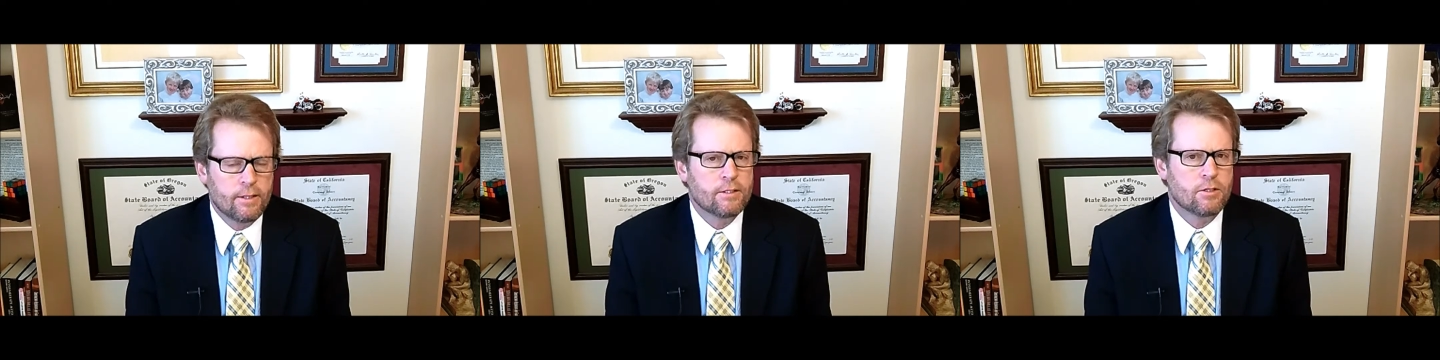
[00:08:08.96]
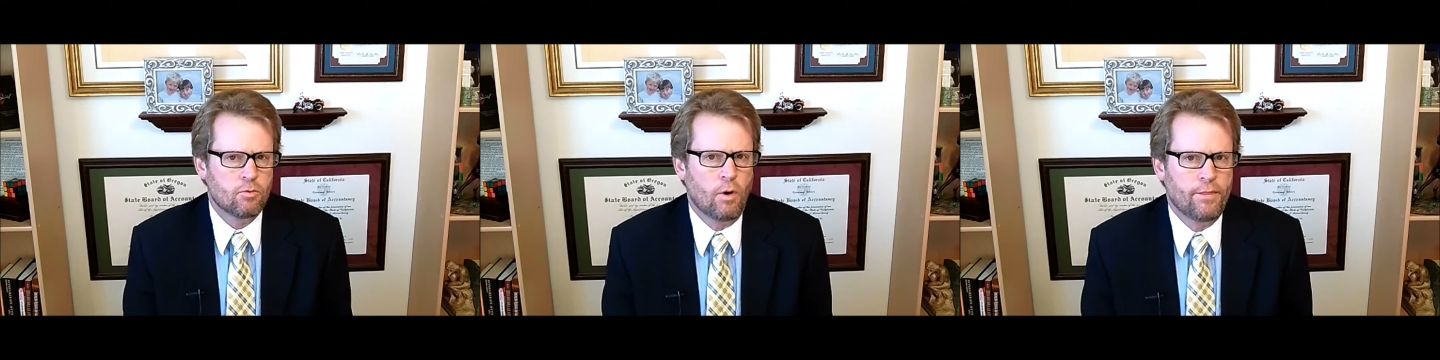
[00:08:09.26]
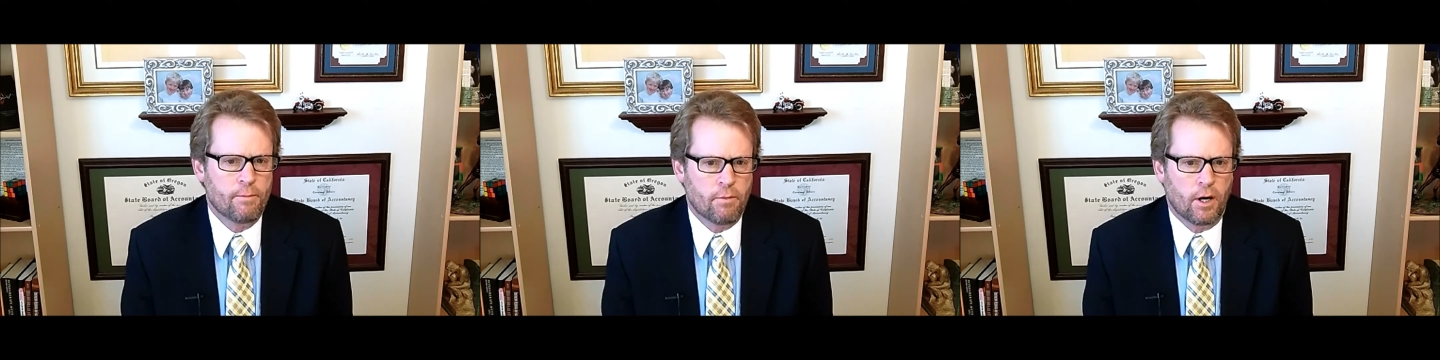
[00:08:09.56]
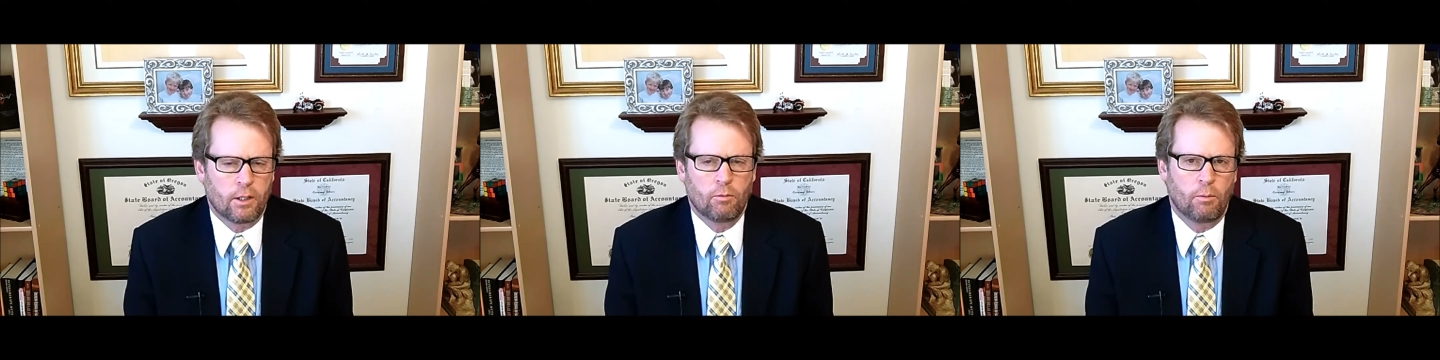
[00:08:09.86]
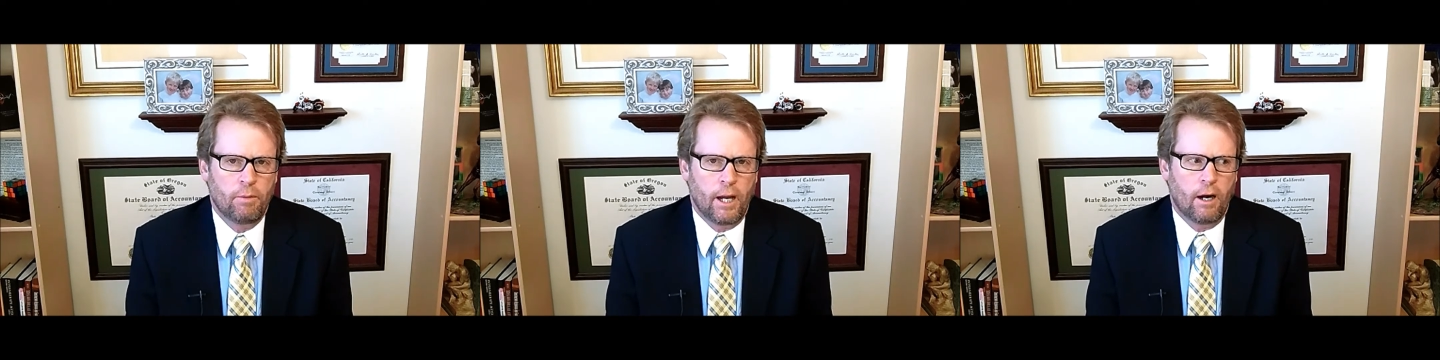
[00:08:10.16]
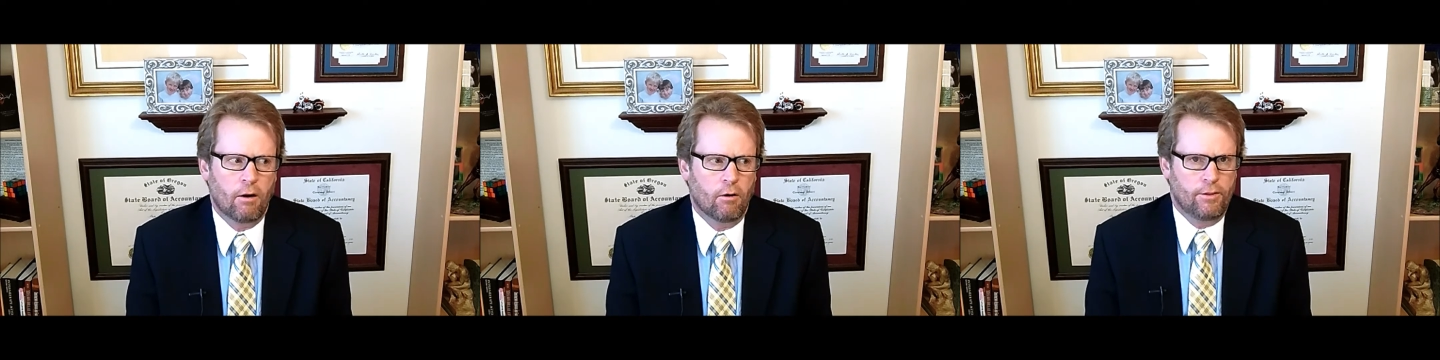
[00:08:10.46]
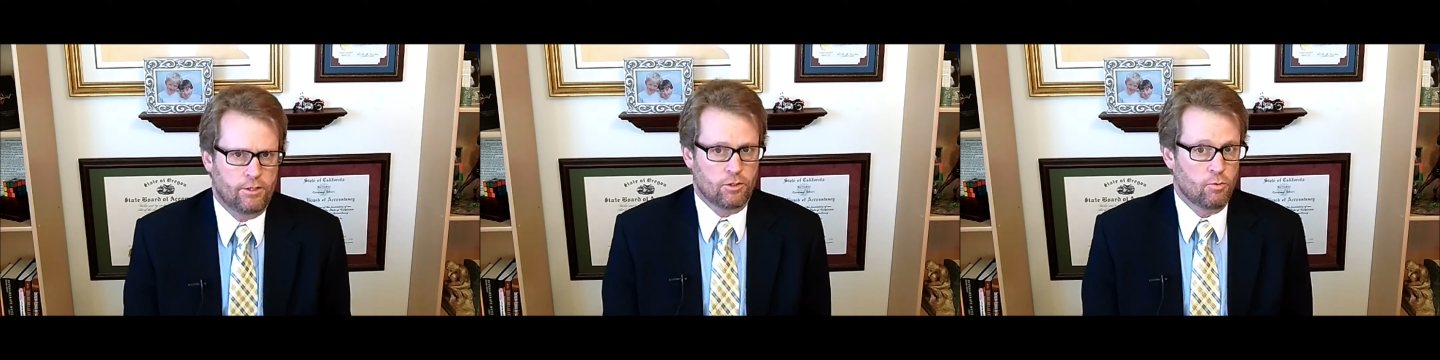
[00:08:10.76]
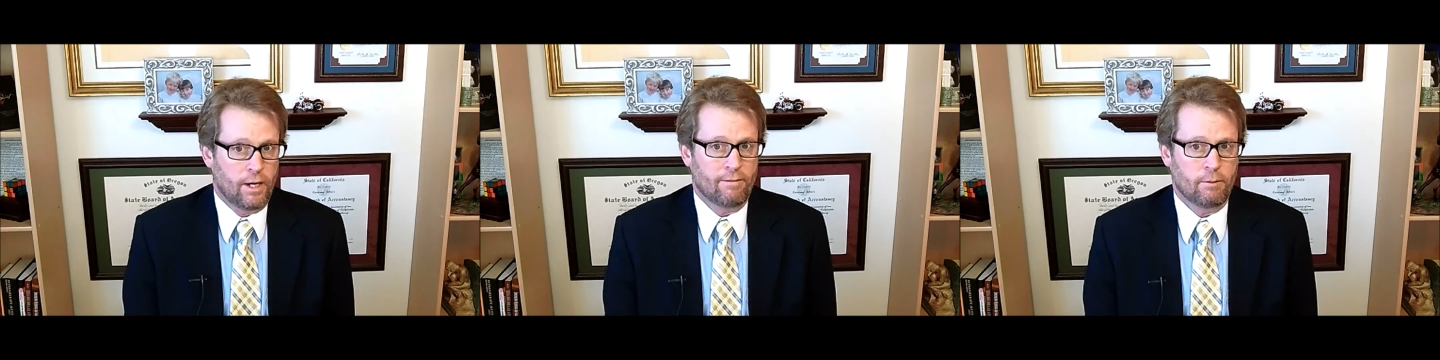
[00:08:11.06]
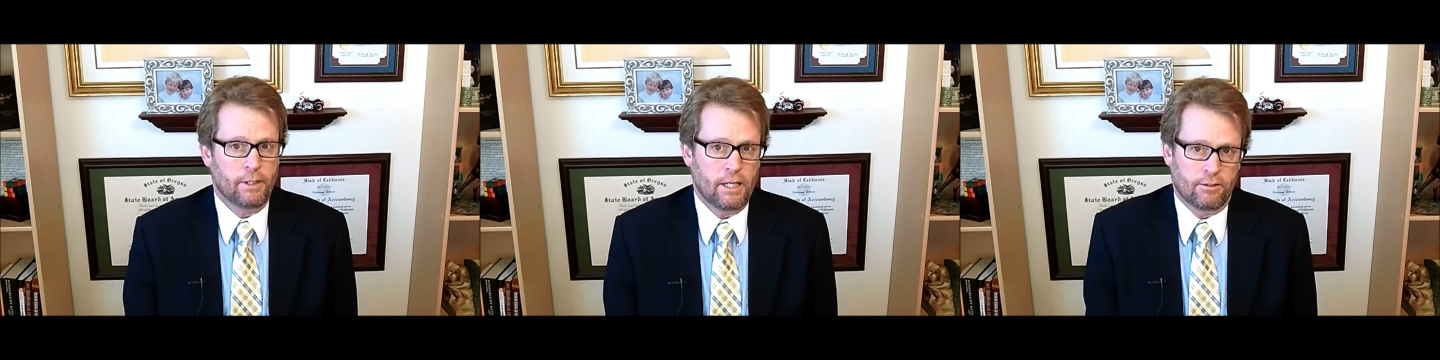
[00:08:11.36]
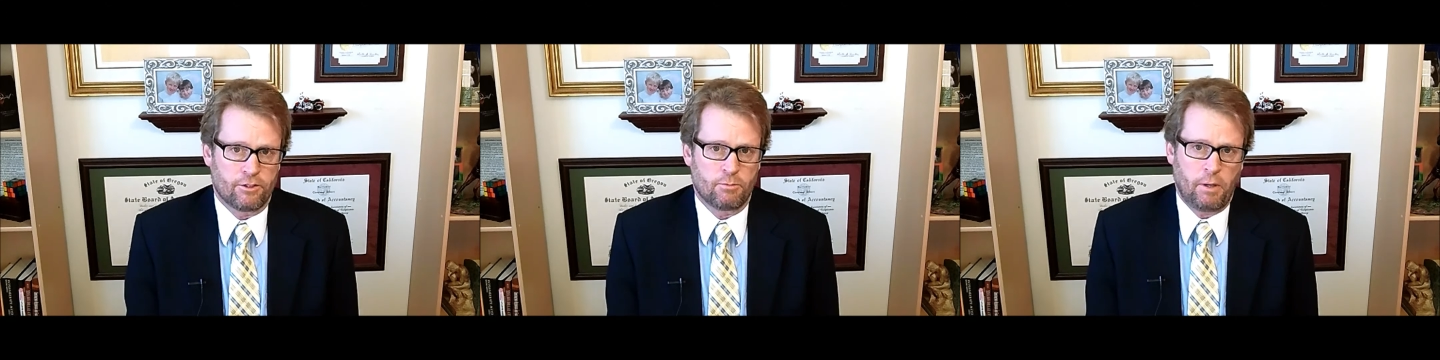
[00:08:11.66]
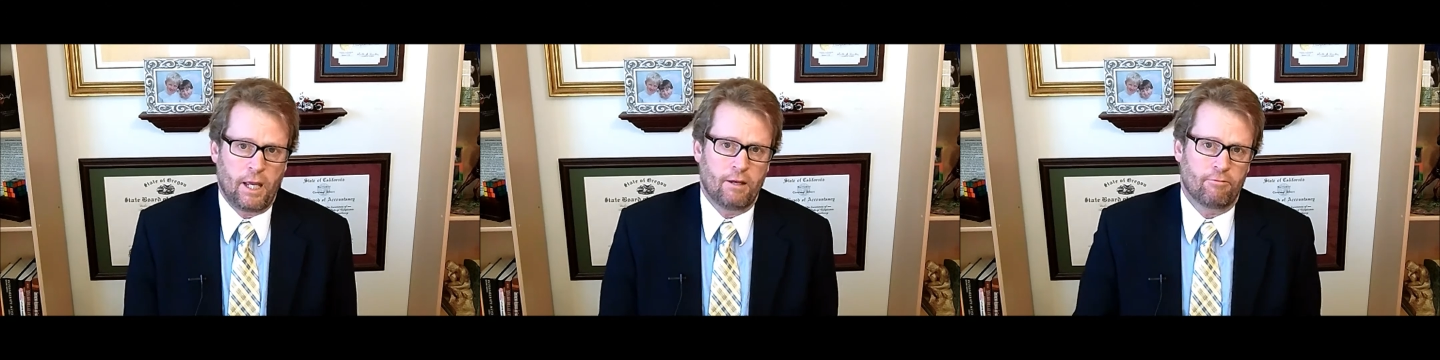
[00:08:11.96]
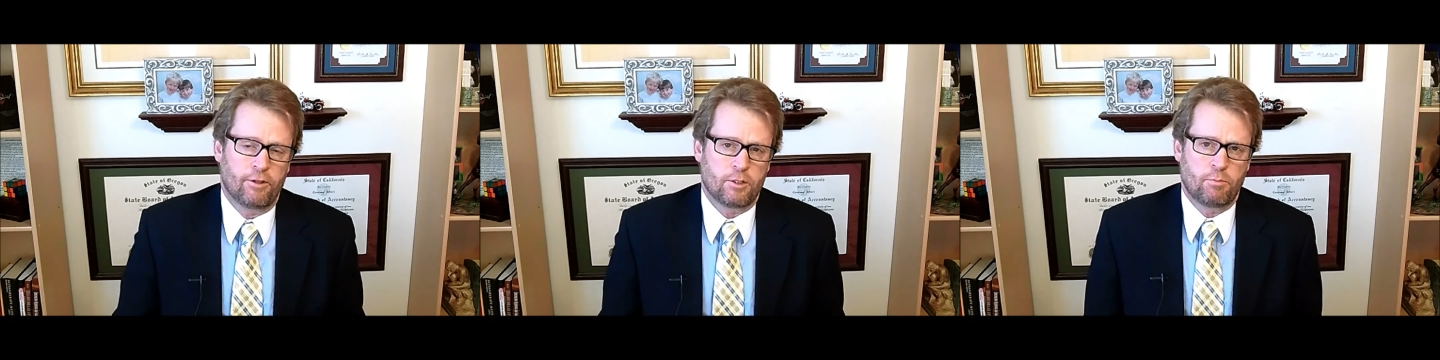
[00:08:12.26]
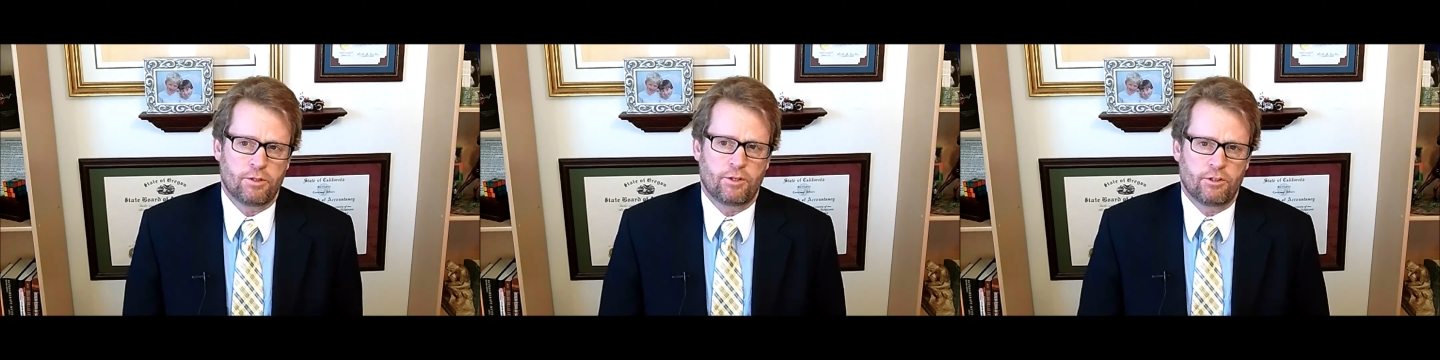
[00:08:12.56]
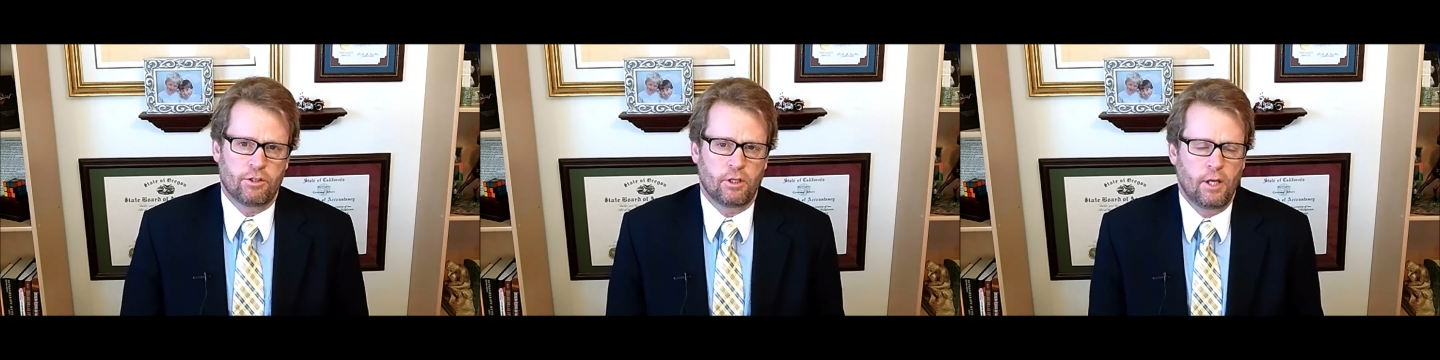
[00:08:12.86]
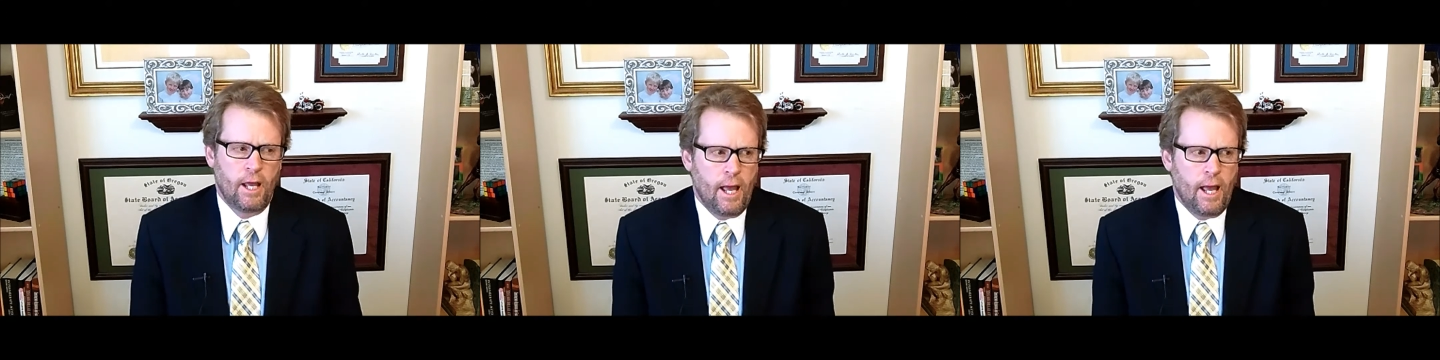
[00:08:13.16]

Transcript: this is what the market will bear, or this is what everybody else is paying for this position.